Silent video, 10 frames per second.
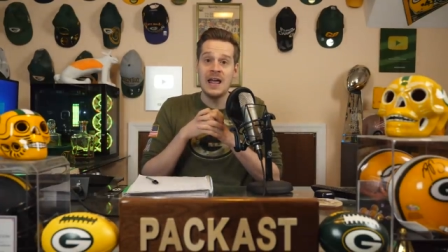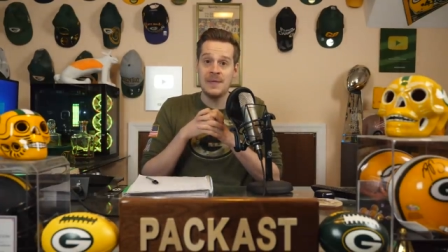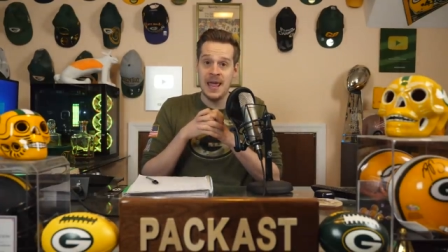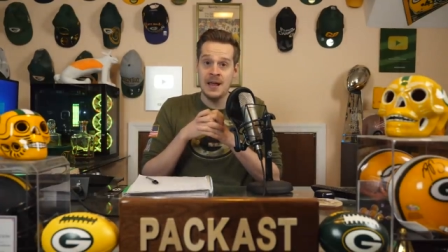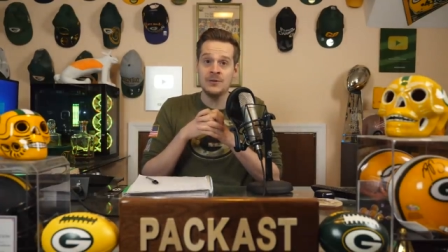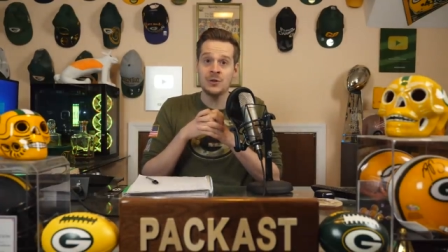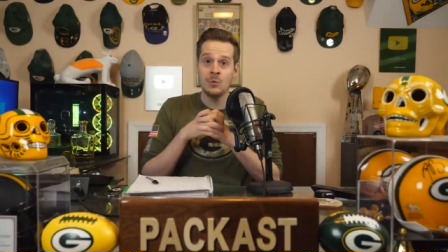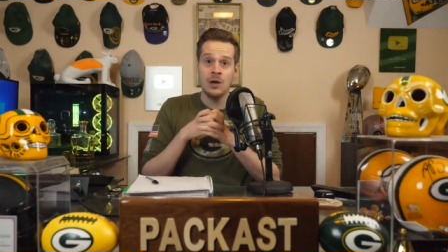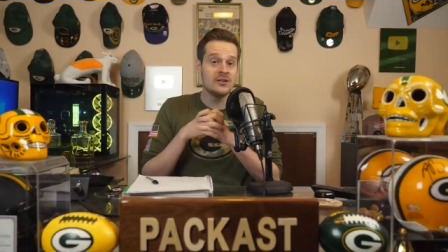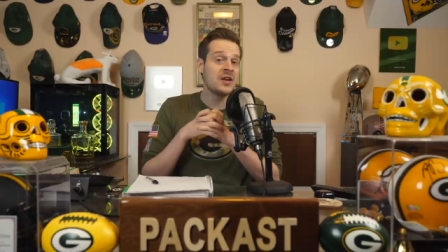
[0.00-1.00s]
And the answer
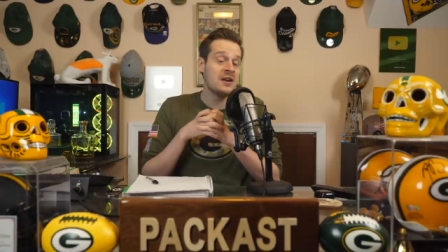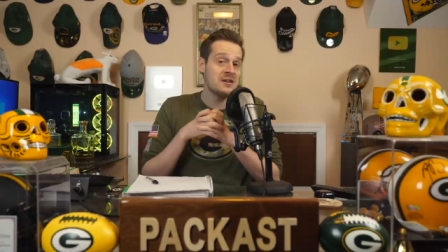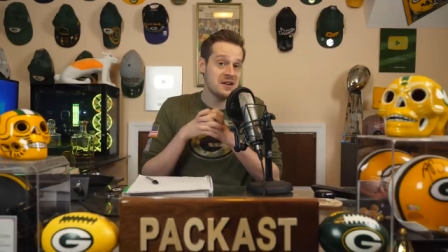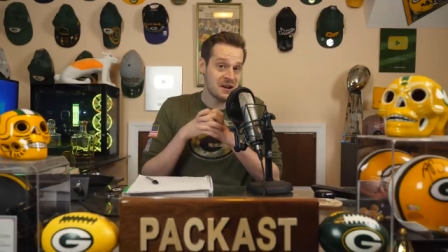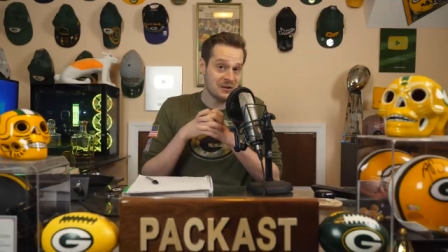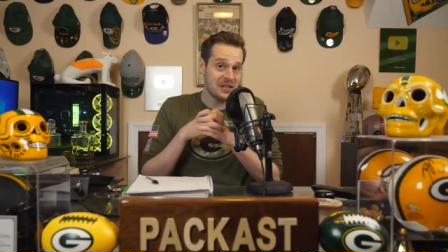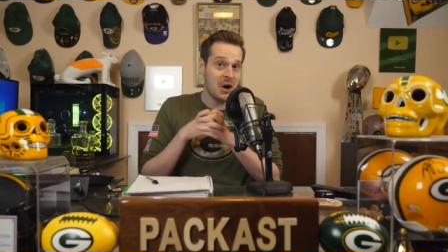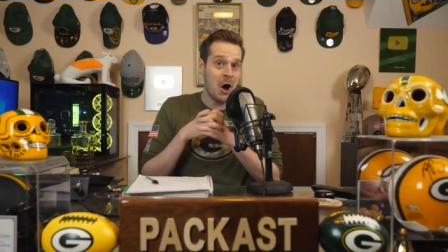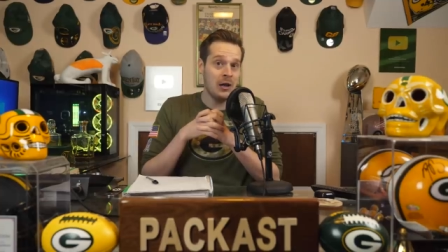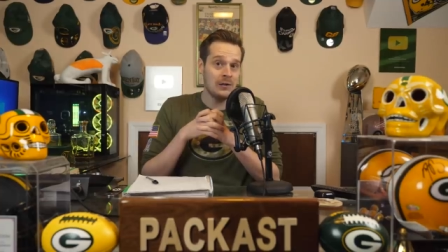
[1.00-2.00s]
was nearly
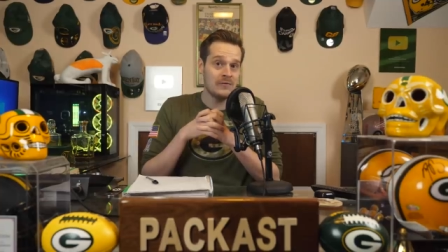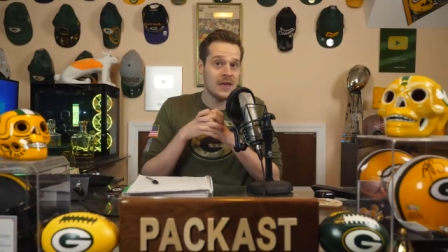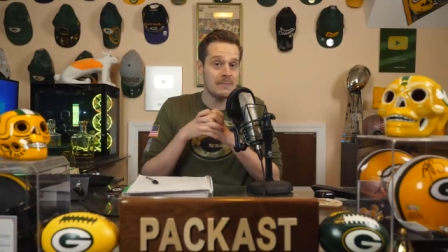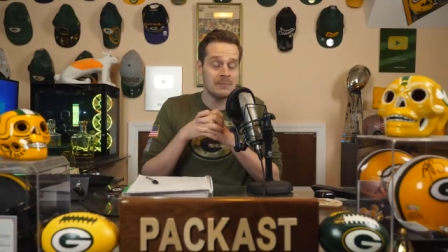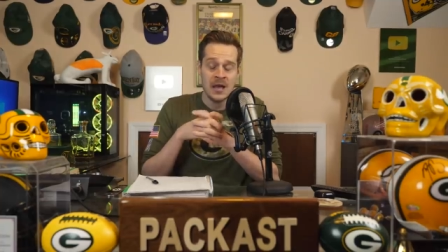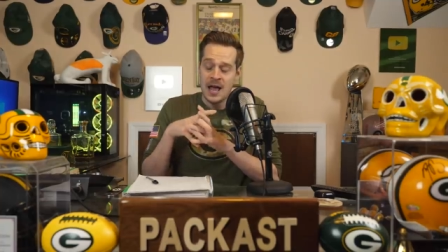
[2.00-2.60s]
all of them.